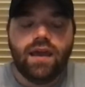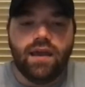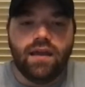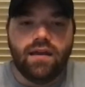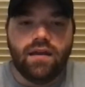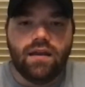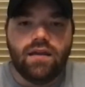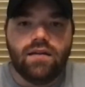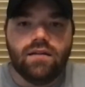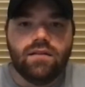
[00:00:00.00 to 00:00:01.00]

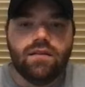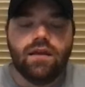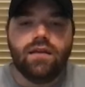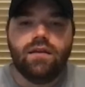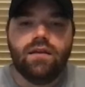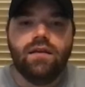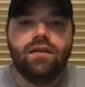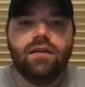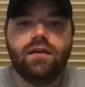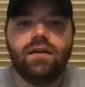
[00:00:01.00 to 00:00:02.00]
and that
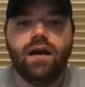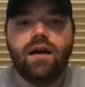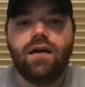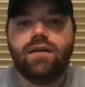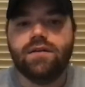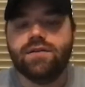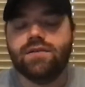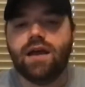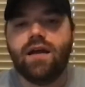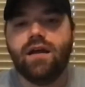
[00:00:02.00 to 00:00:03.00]
God
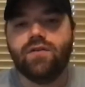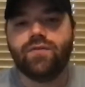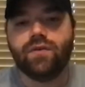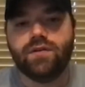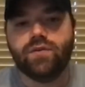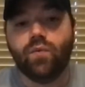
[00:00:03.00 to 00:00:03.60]
desires for us